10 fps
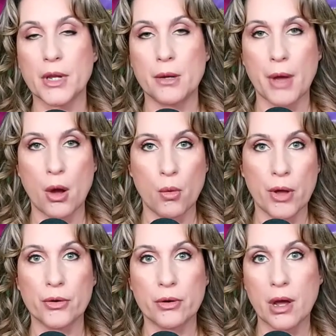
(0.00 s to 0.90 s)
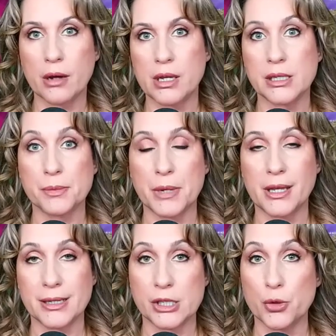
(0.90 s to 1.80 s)
about whether or not
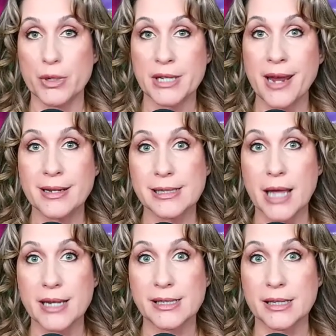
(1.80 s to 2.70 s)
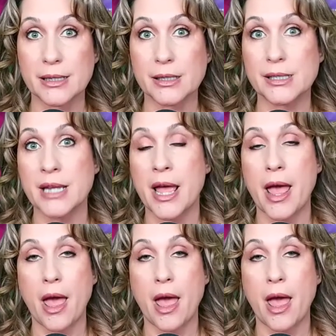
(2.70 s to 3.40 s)
Eastman gets to retain his license